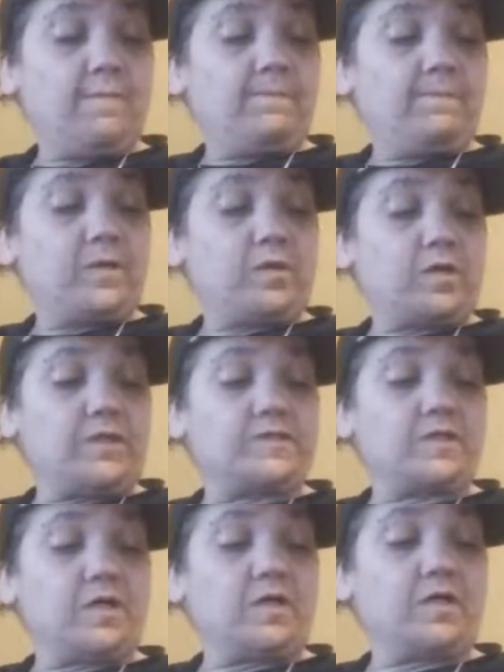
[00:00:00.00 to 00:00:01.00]
cause
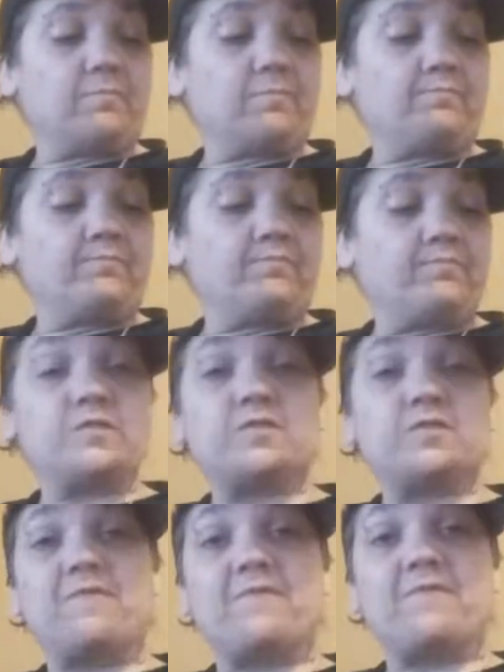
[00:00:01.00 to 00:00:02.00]
um, stuff
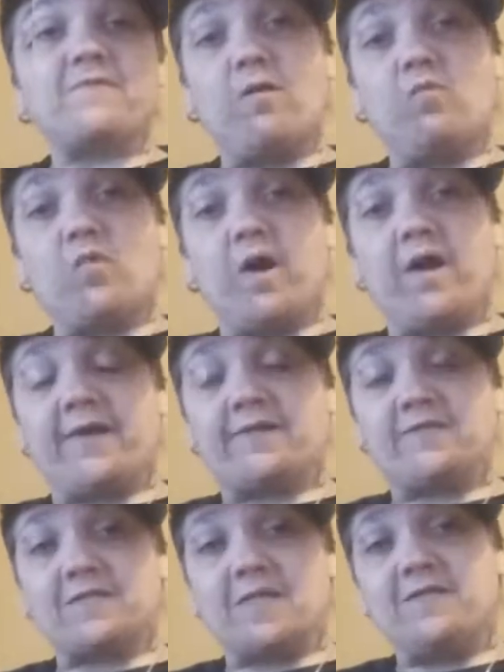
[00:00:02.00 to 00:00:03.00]
that I don't want, I can sell
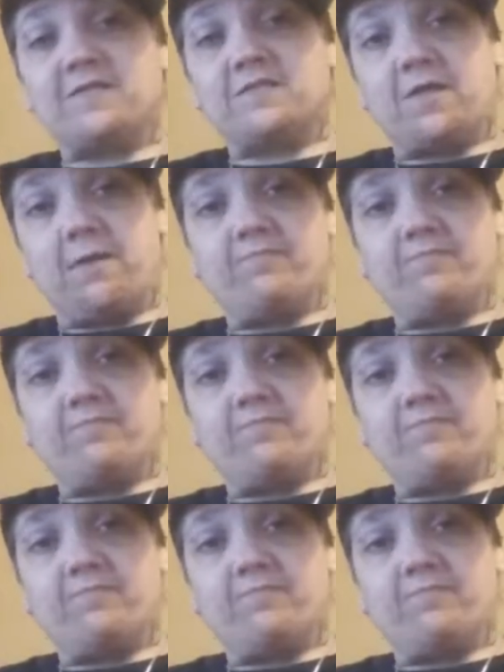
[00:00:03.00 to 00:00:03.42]
it to them.